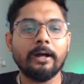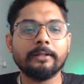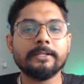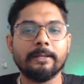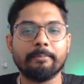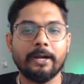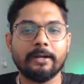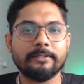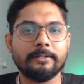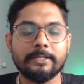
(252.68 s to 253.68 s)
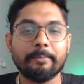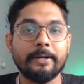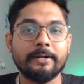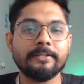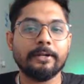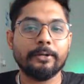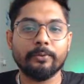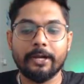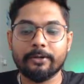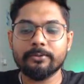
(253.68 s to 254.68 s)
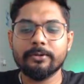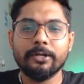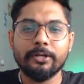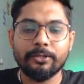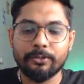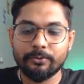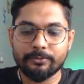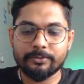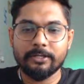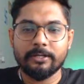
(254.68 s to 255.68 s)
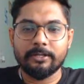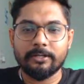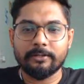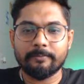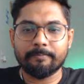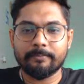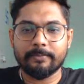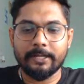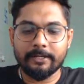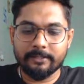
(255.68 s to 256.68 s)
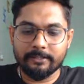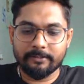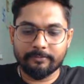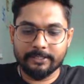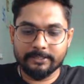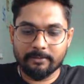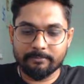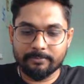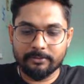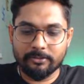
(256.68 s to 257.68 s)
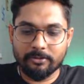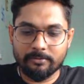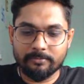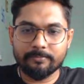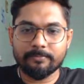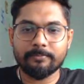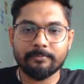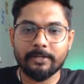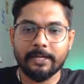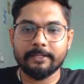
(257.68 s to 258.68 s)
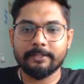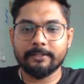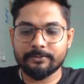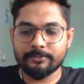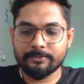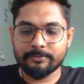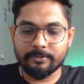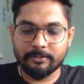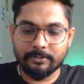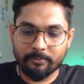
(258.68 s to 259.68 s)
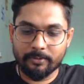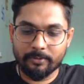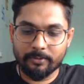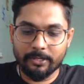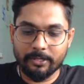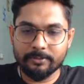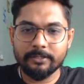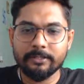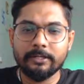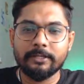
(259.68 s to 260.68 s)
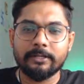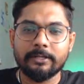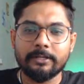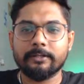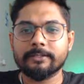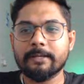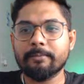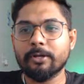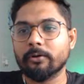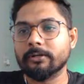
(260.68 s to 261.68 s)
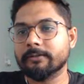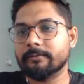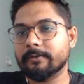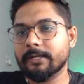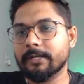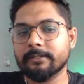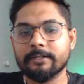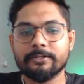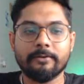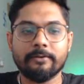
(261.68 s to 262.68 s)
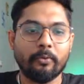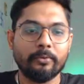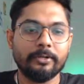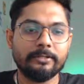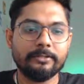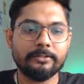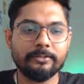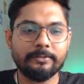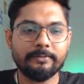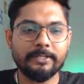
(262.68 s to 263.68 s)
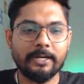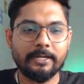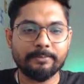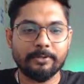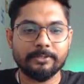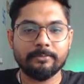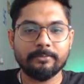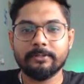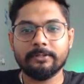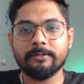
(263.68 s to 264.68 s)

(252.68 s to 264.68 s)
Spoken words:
other separators that you would like to use, for example like this, or I would like to put semicolon, right, instead of colon. So even that is possible.